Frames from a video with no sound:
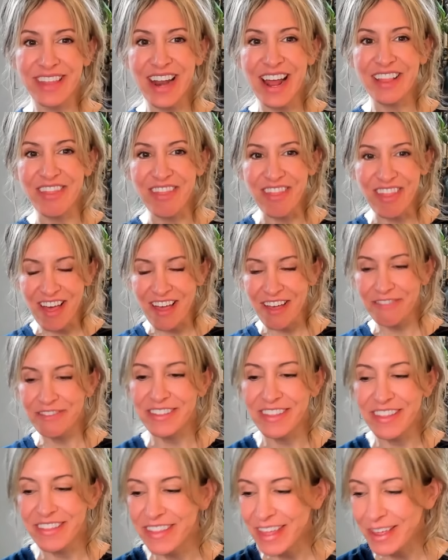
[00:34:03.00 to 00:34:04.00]
that I loved,
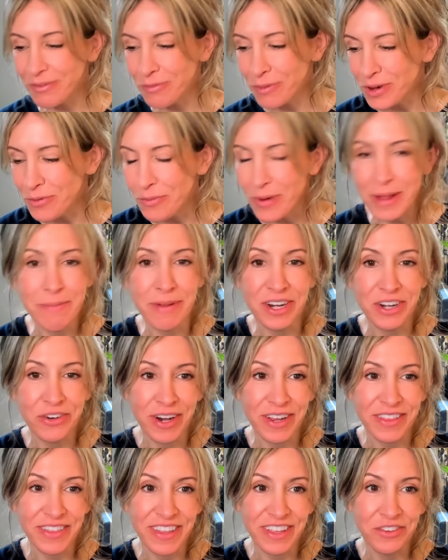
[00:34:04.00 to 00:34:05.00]
and then that went away, but you're
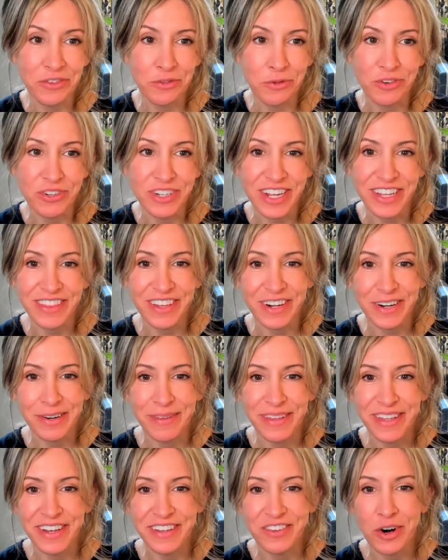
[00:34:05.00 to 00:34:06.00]
right. Things rotate there,
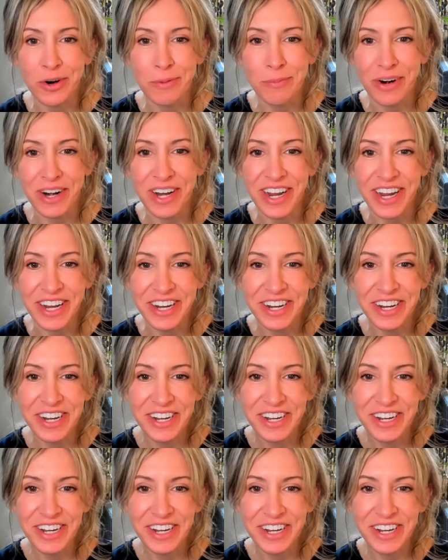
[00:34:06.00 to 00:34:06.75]
but then it's heartbreaking.